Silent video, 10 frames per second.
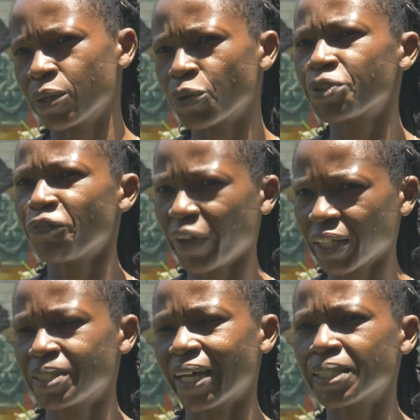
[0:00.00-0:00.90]
You know, the
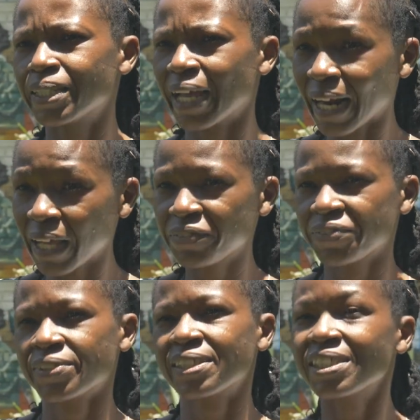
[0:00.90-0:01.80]
fact that their
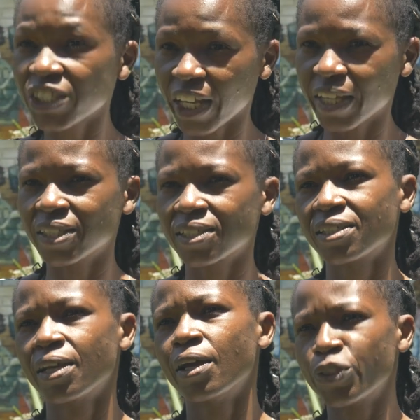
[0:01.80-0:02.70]
lives
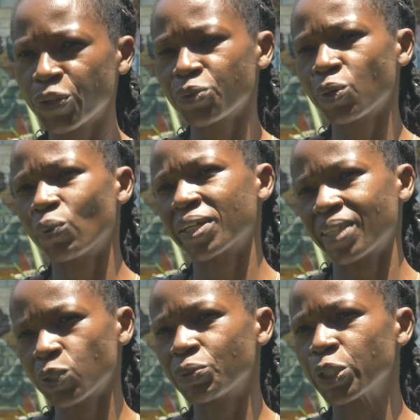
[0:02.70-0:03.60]
changed through the work
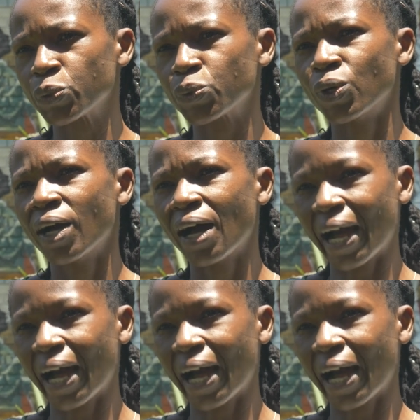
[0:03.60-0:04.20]
that we do,